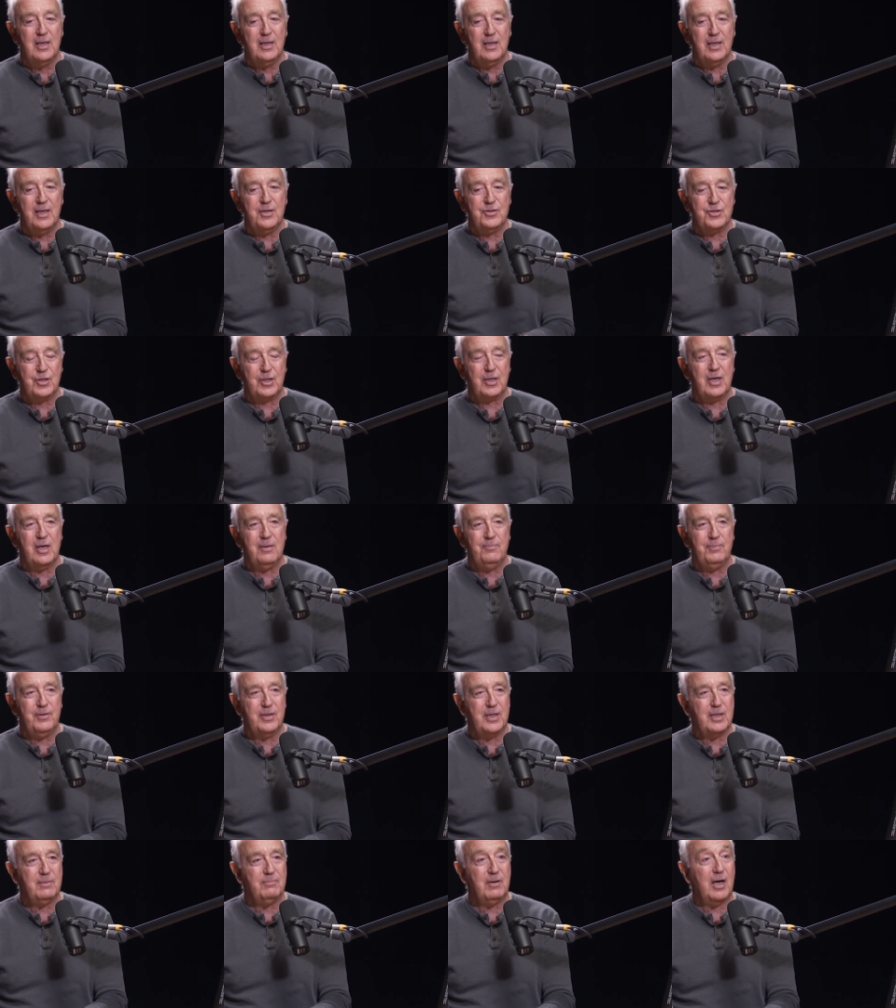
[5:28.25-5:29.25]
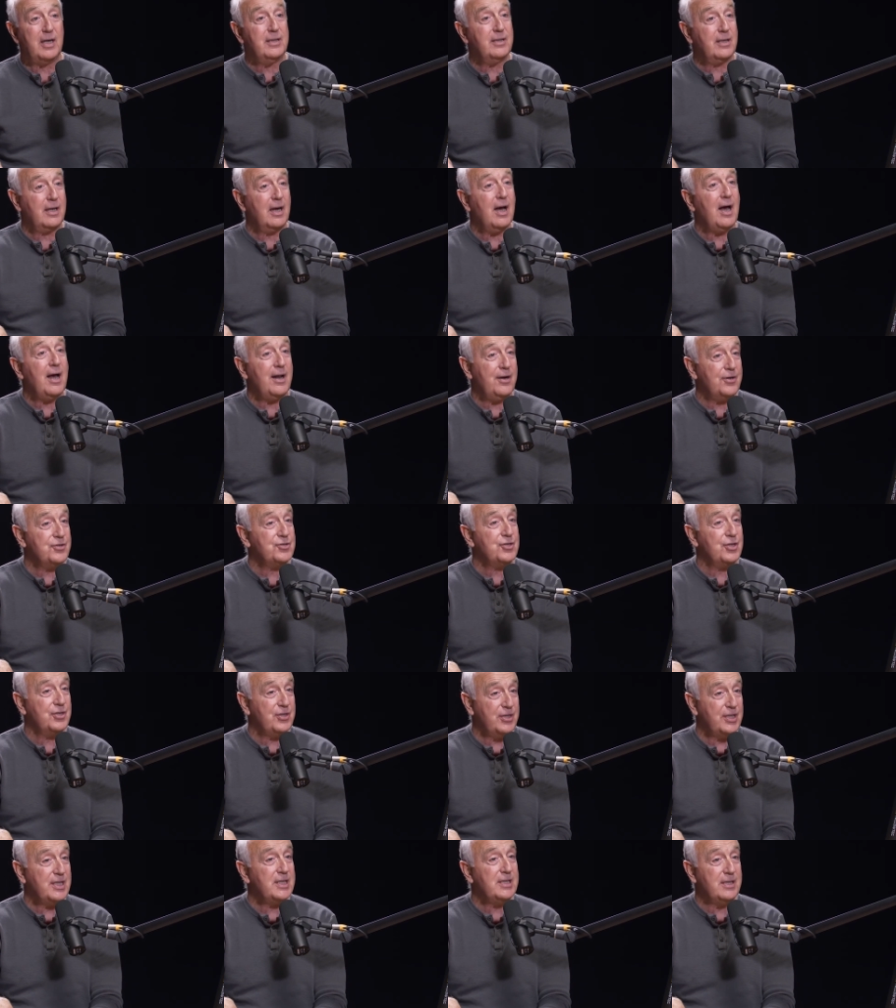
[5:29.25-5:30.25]
He's accompanied by the goddess
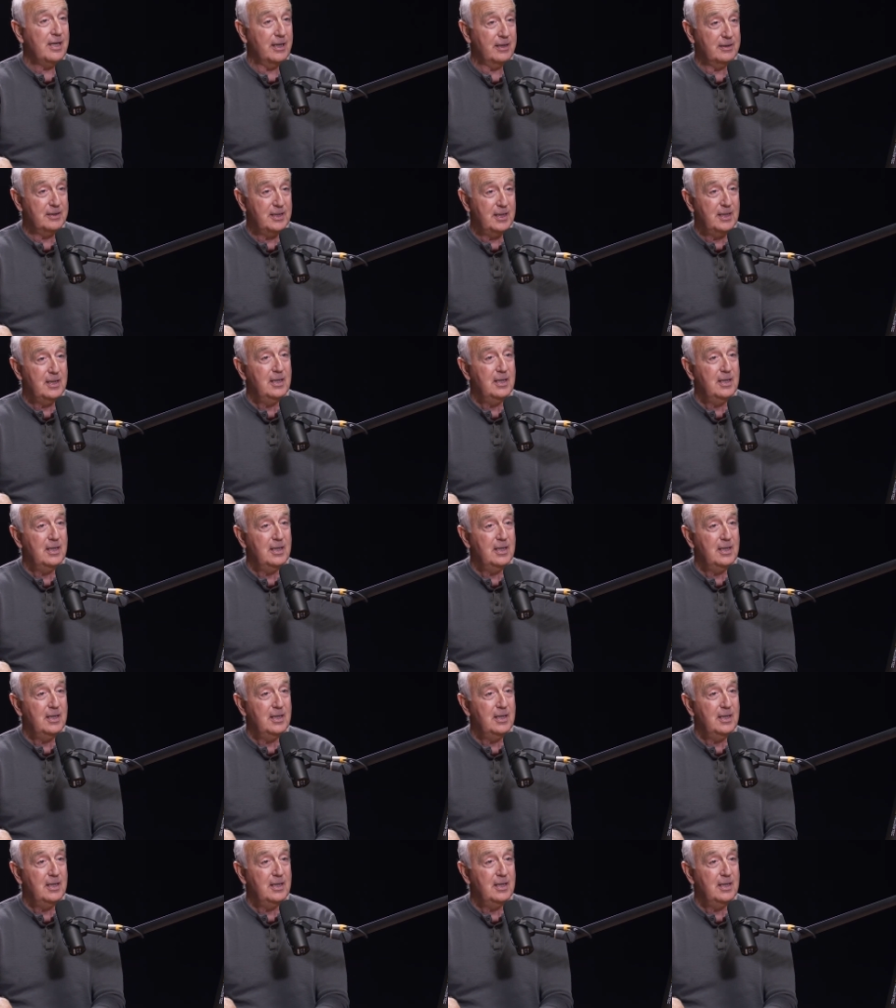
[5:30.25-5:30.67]
Athena,